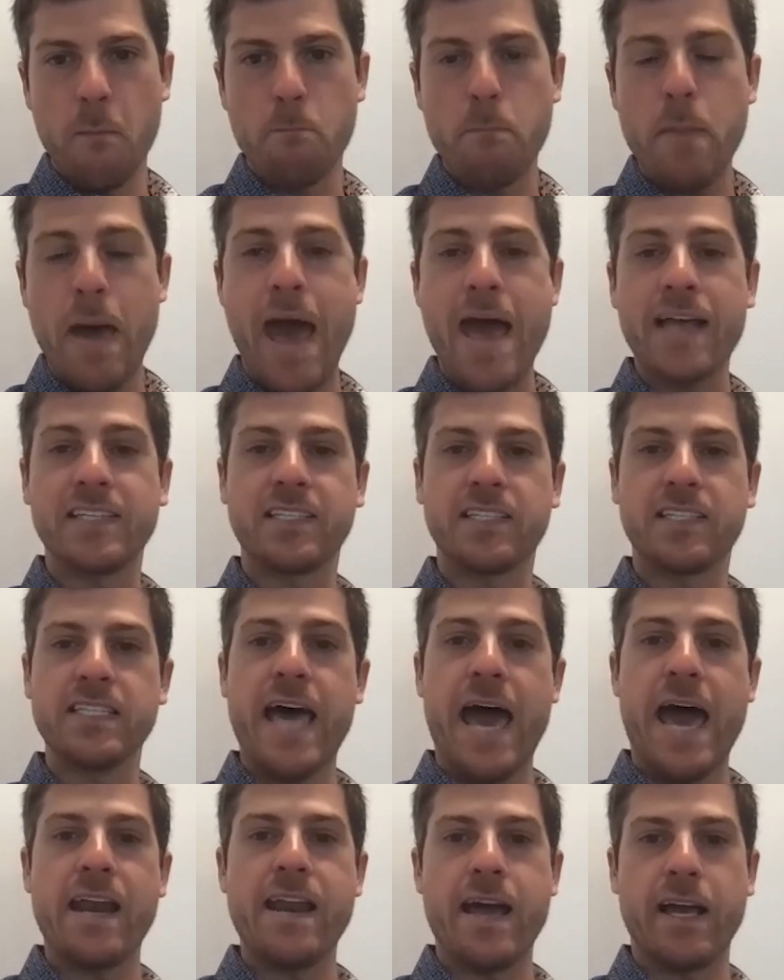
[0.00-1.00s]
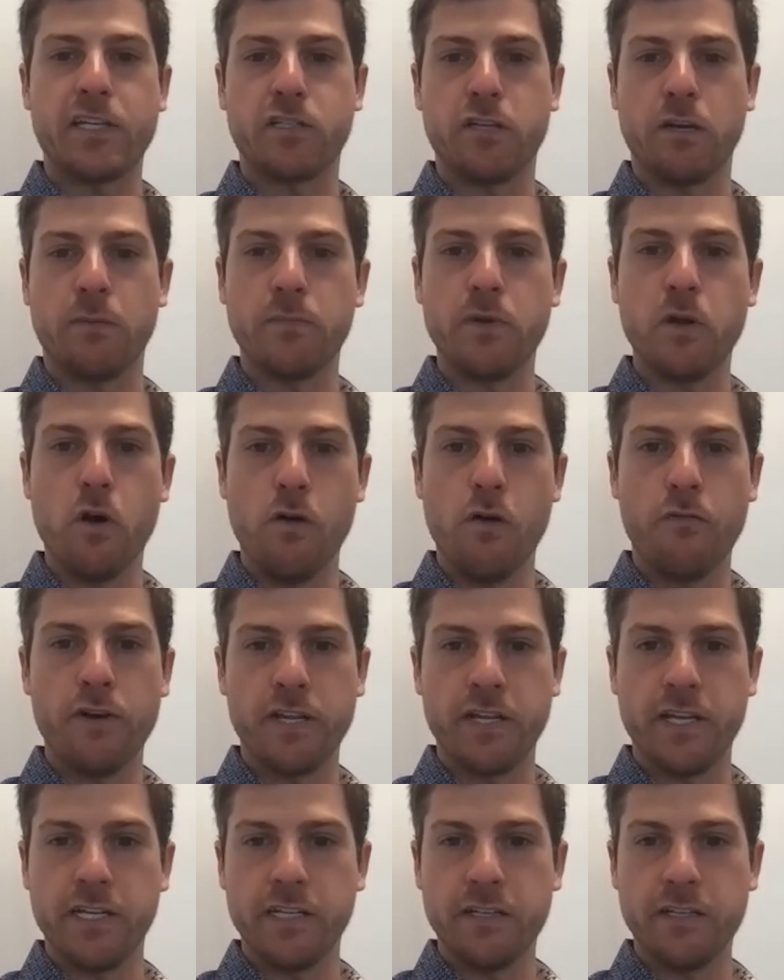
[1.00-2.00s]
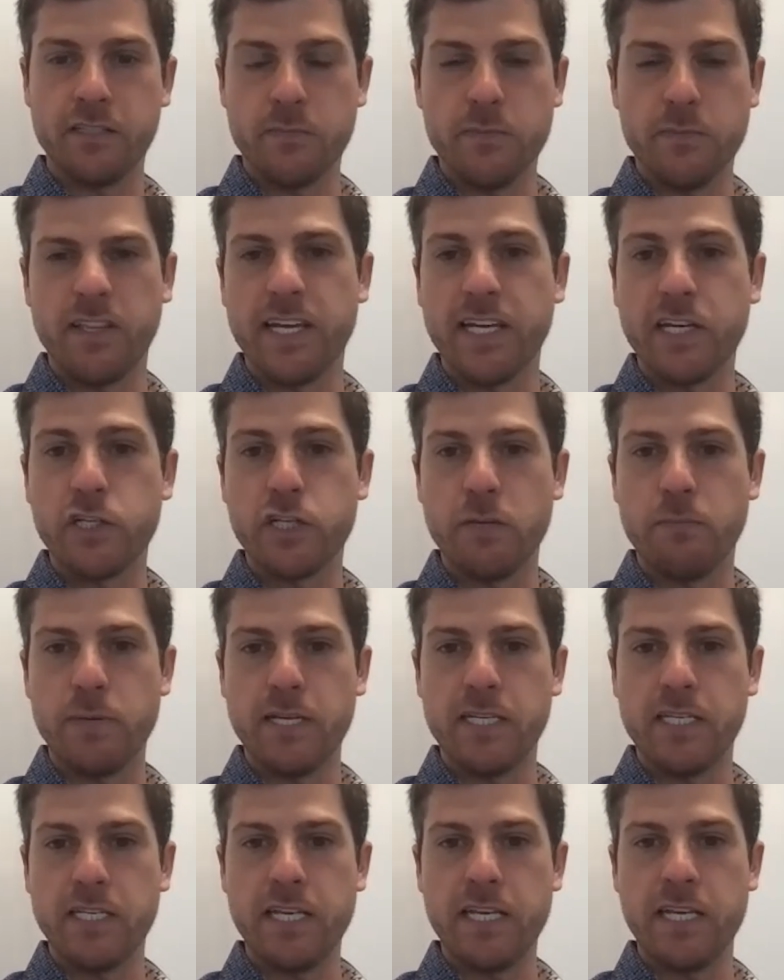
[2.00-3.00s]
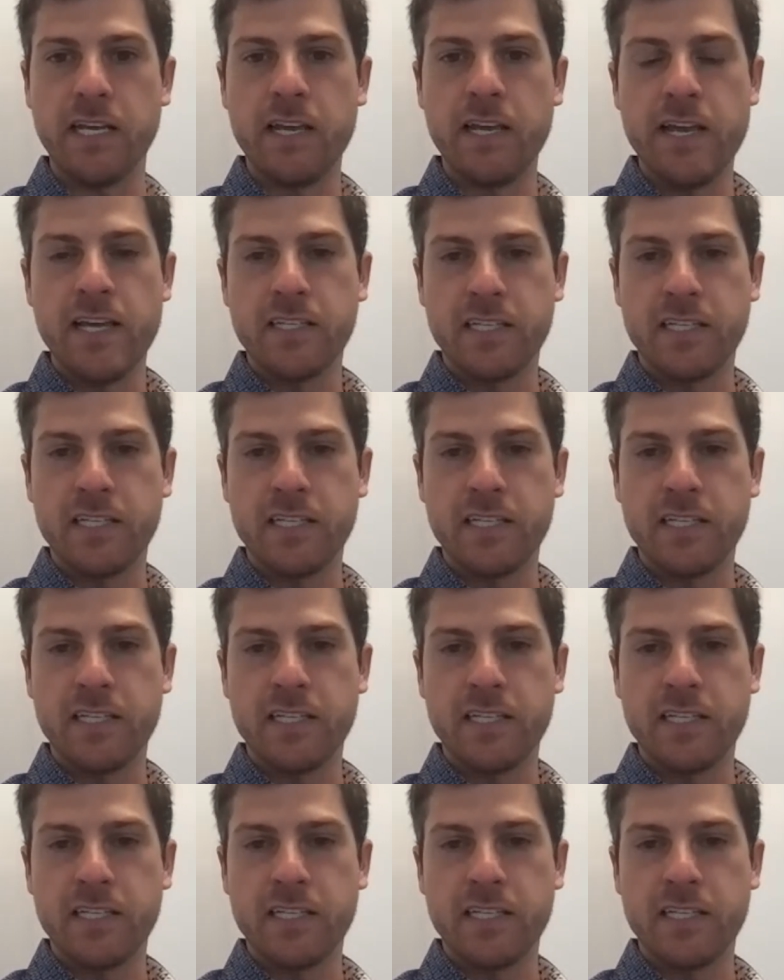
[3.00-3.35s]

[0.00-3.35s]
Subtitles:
pass that excerpt over to something like GPT